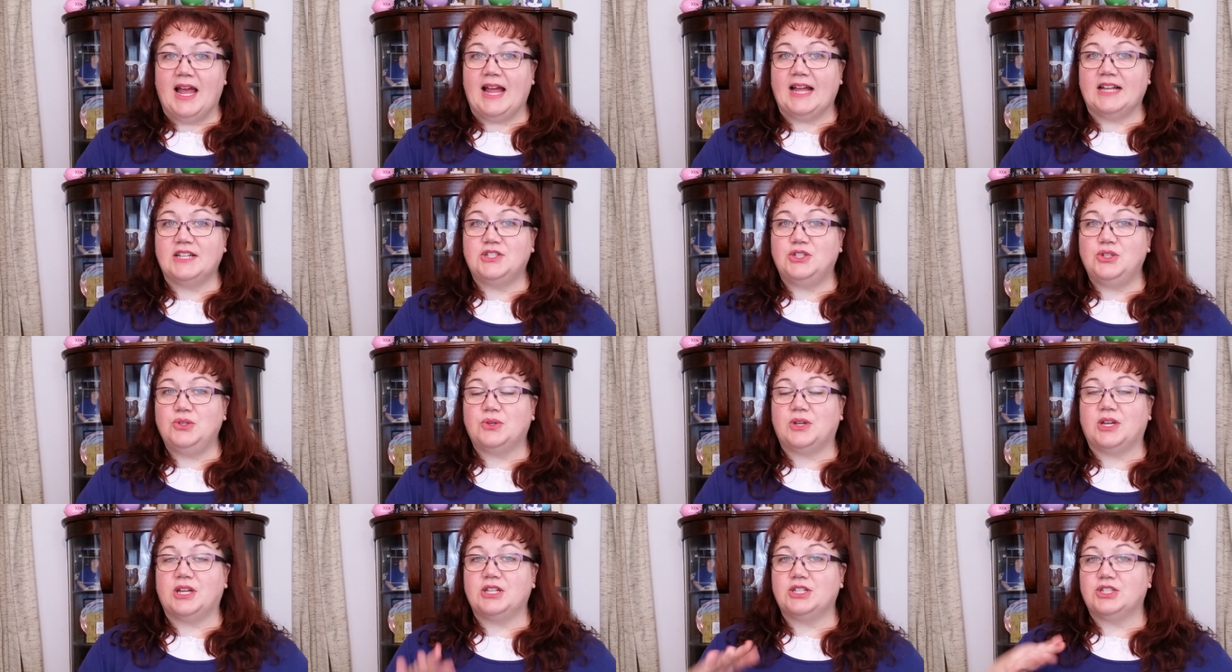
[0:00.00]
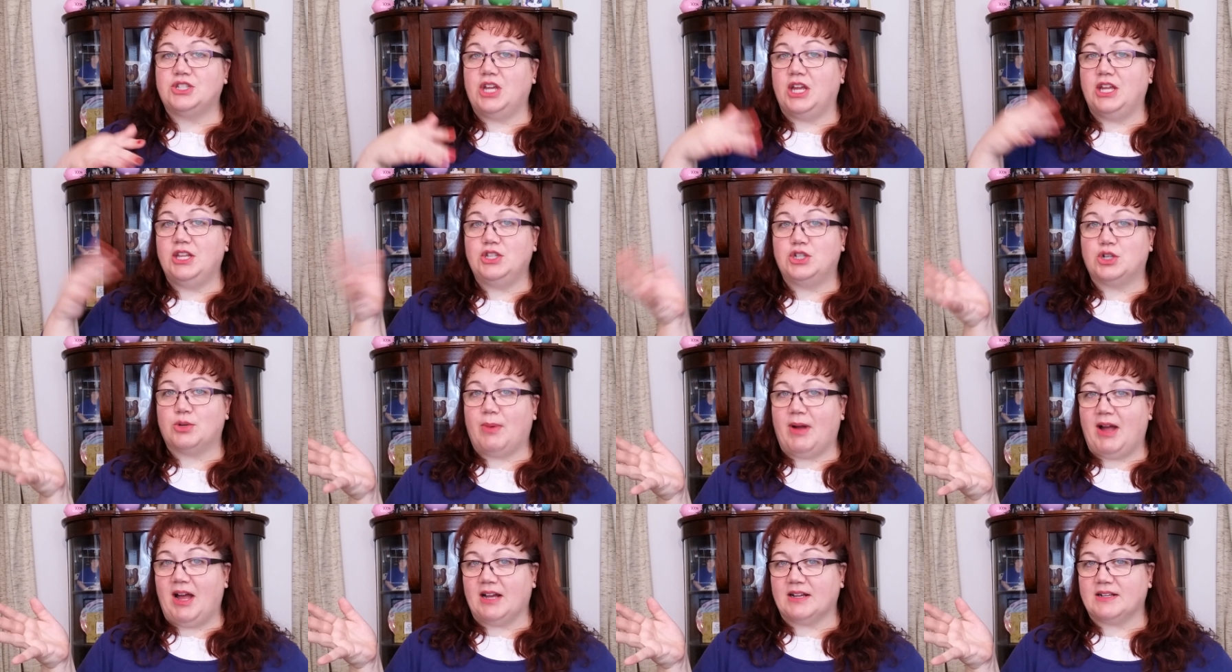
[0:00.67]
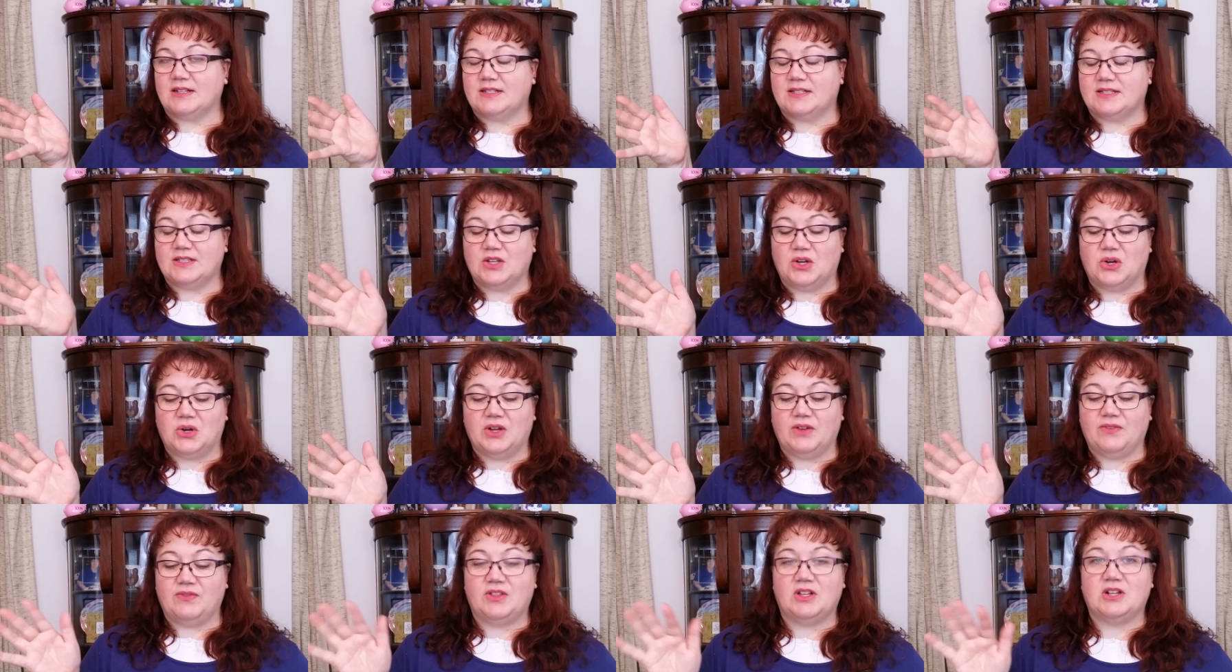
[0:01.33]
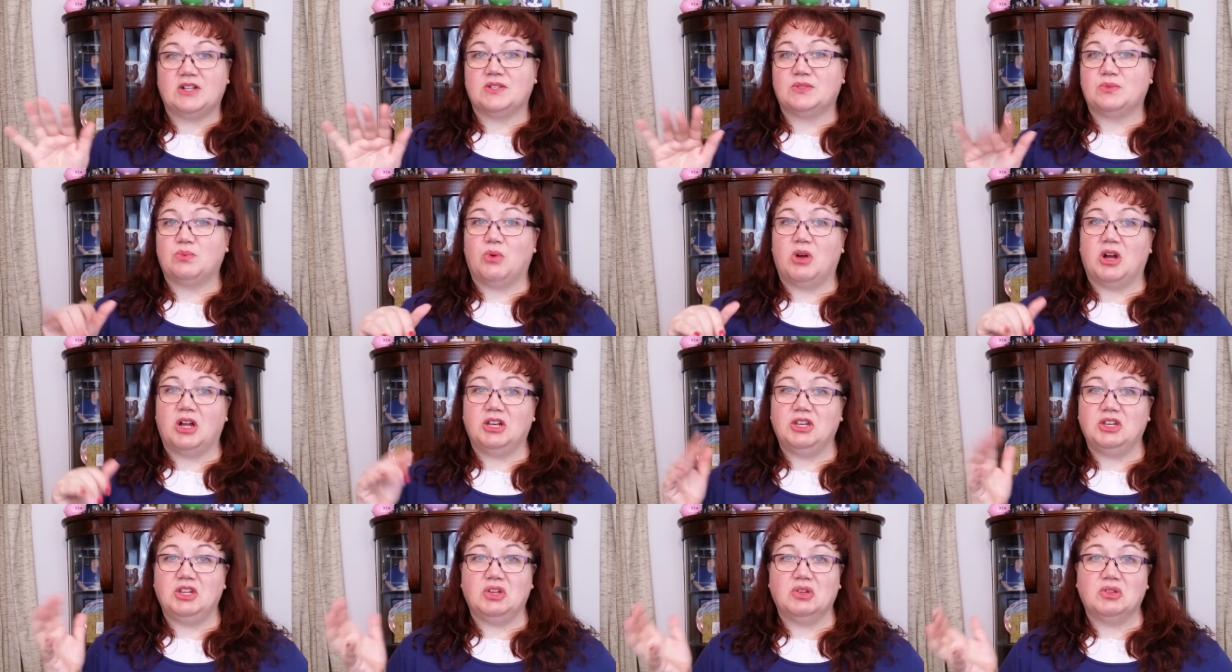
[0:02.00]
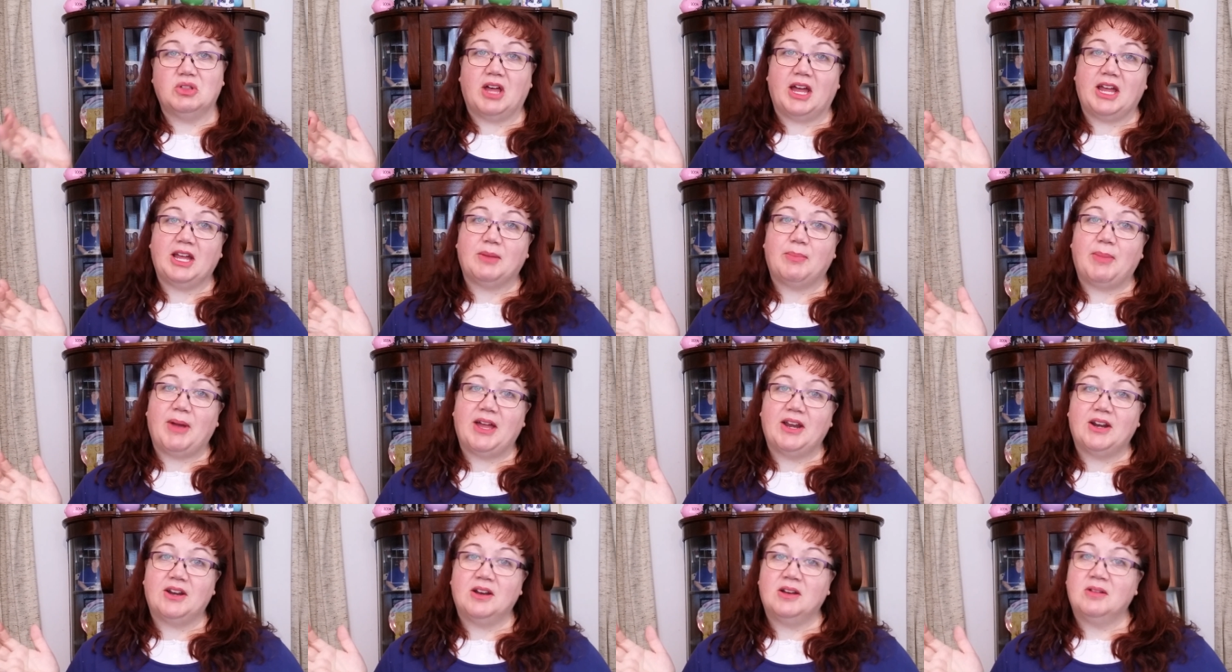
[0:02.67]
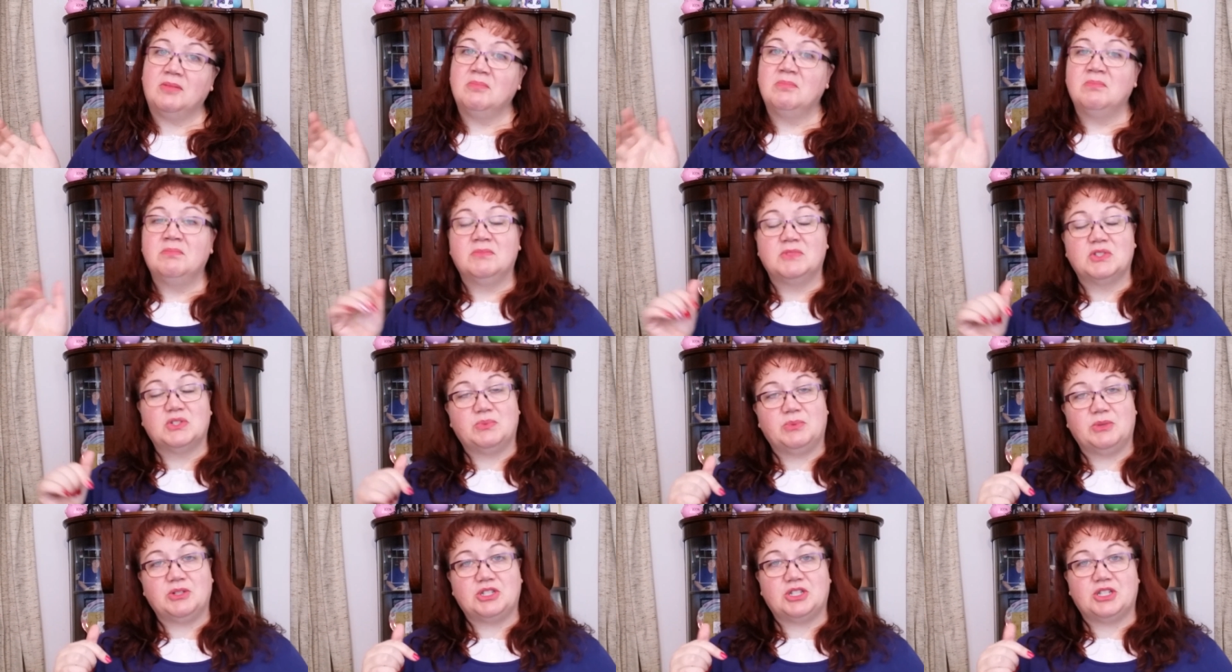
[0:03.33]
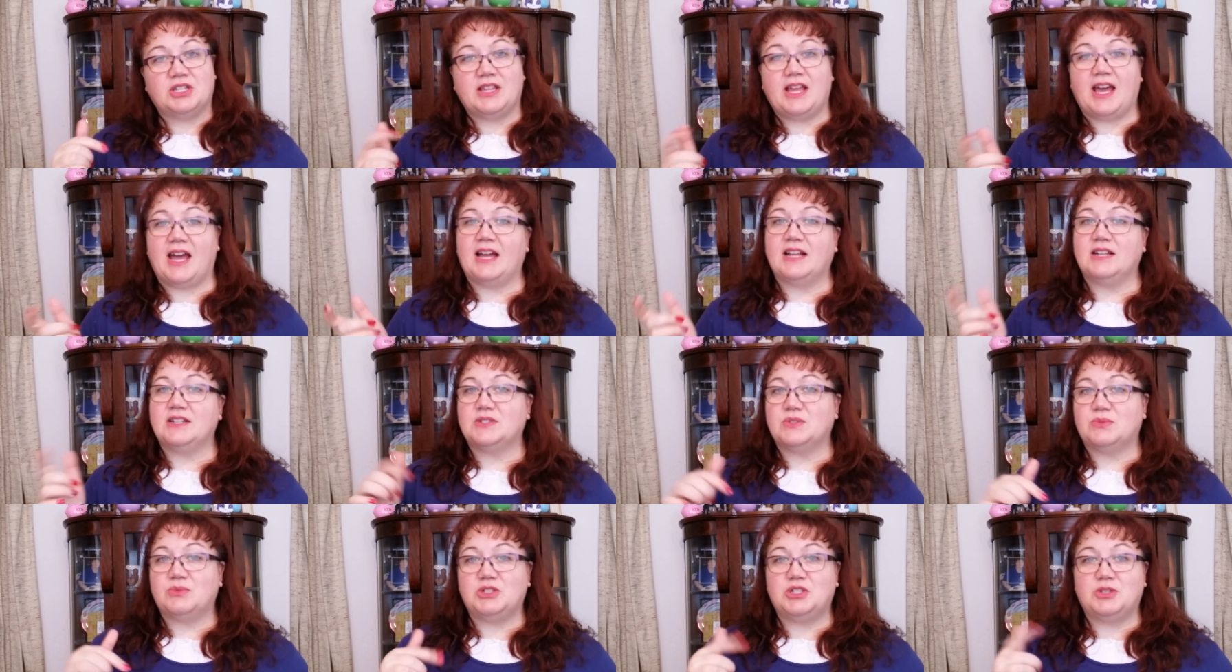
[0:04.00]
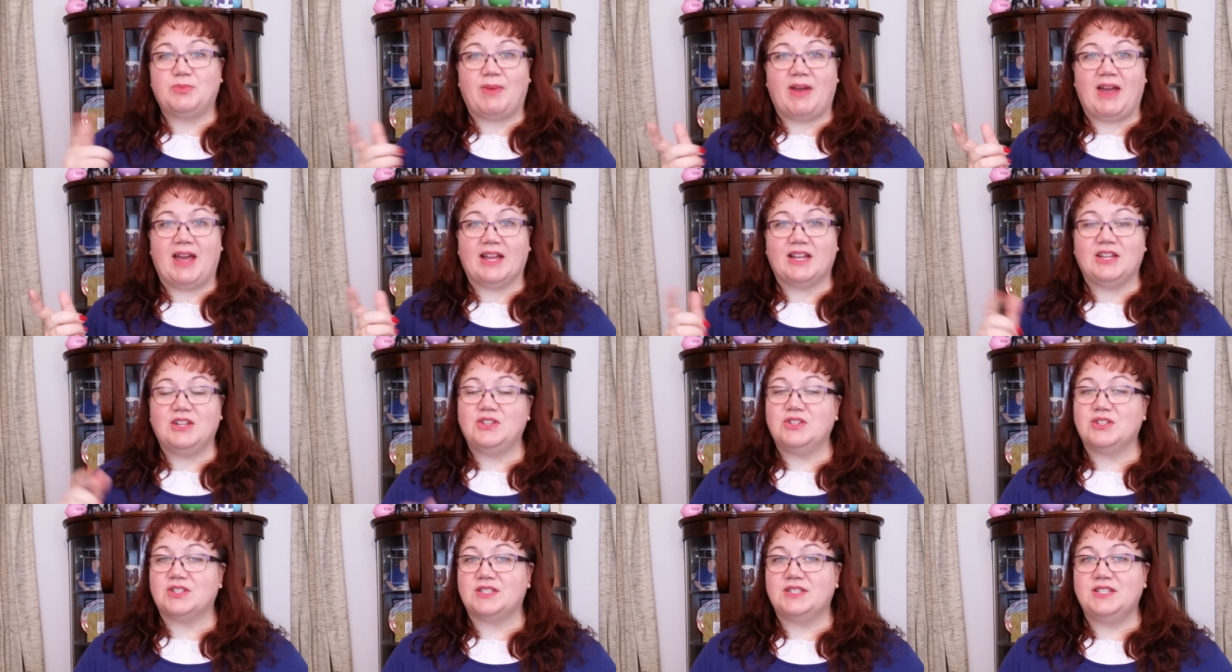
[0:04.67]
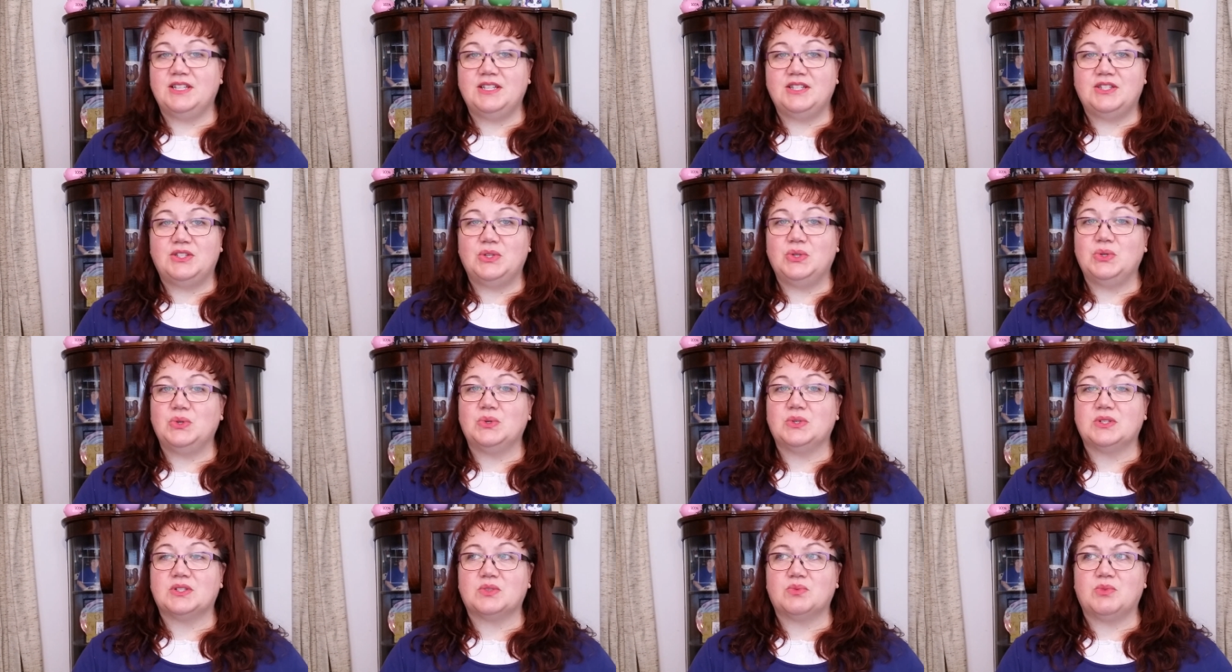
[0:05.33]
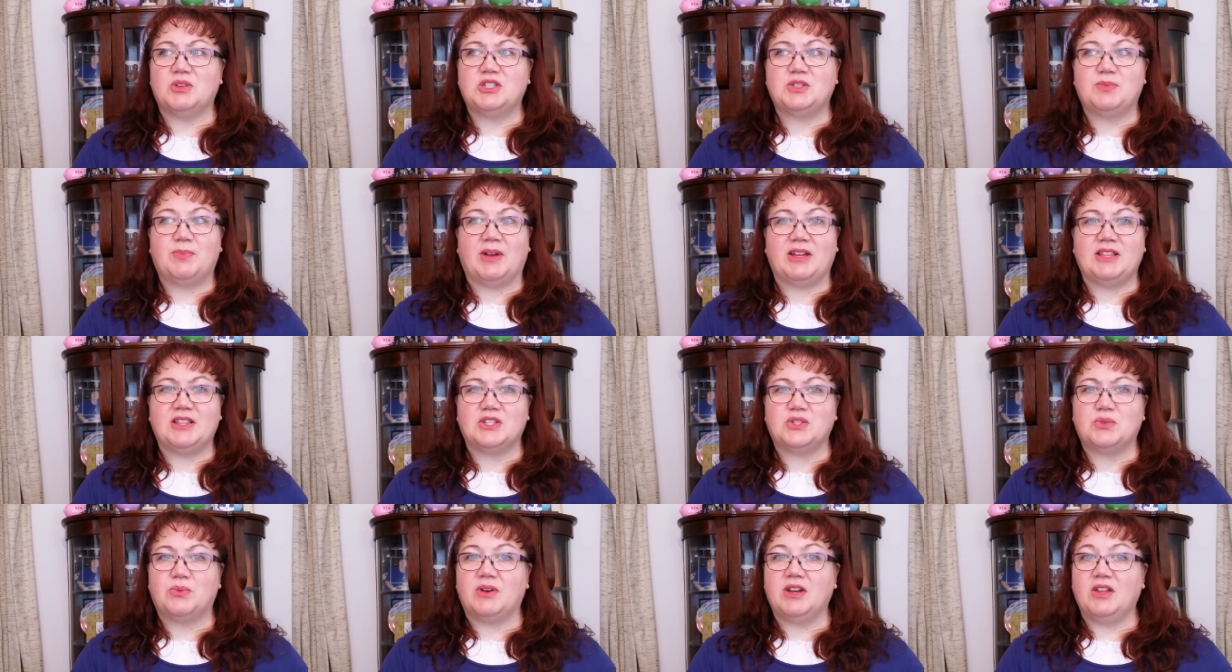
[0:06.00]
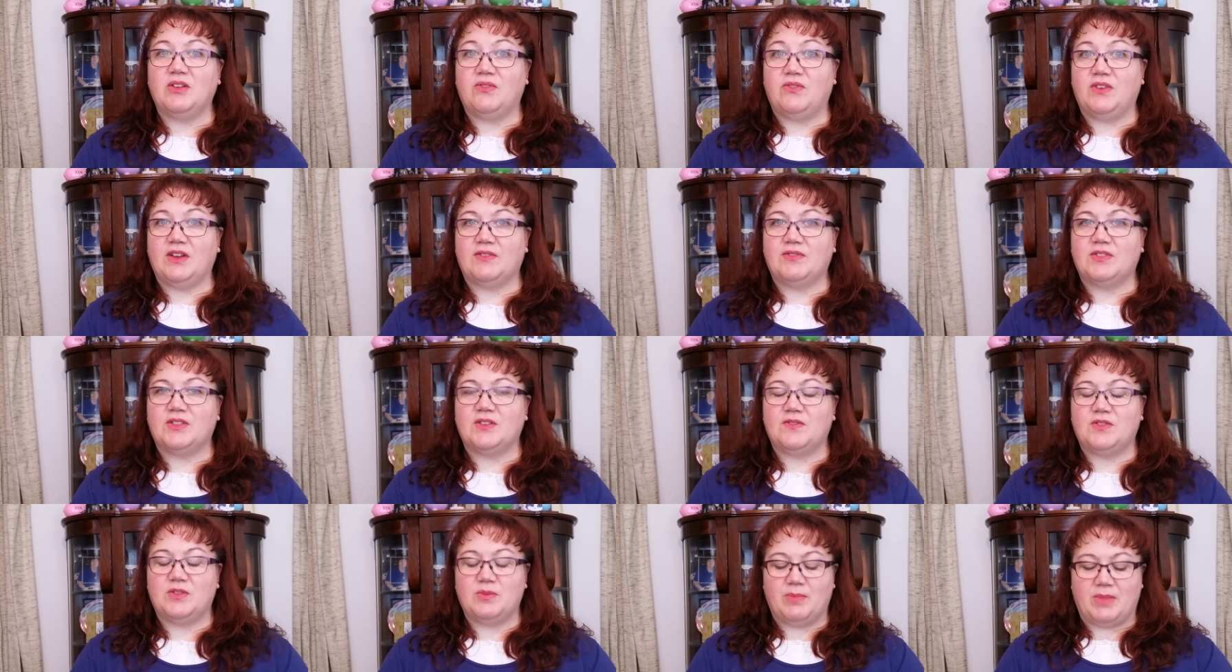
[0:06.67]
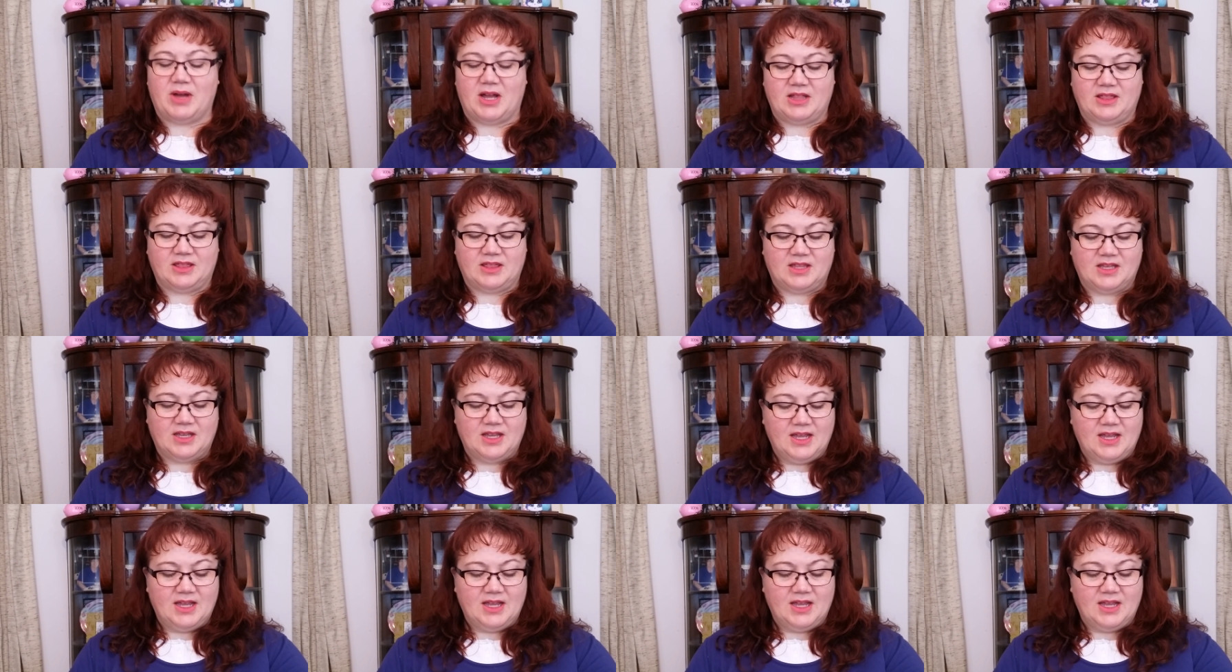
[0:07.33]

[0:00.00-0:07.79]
and you can change your box. So if there's one you like better, switch to that, switch back. You just need to switch by the twenty-fifth of the month.